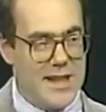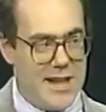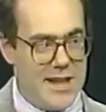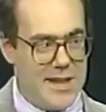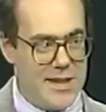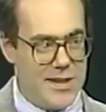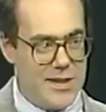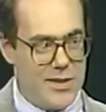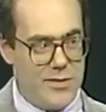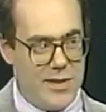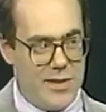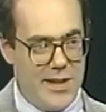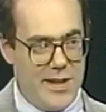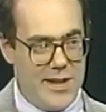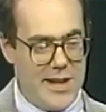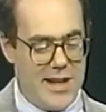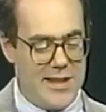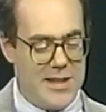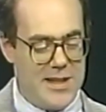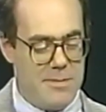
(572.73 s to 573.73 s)
side of the street.
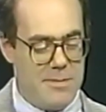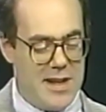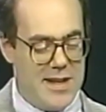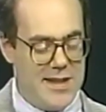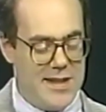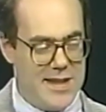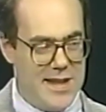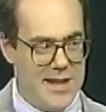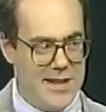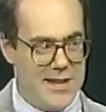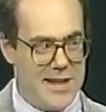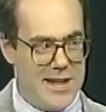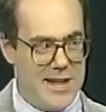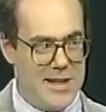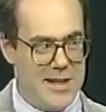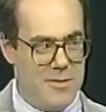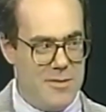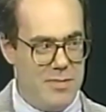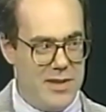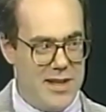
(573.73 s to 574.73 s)
It occupies the
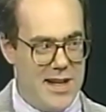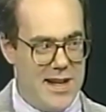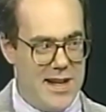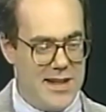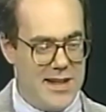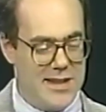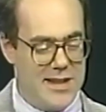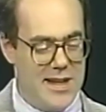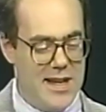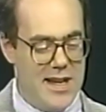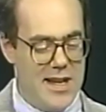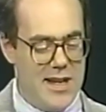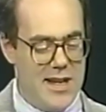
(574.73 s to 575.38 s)
entire block.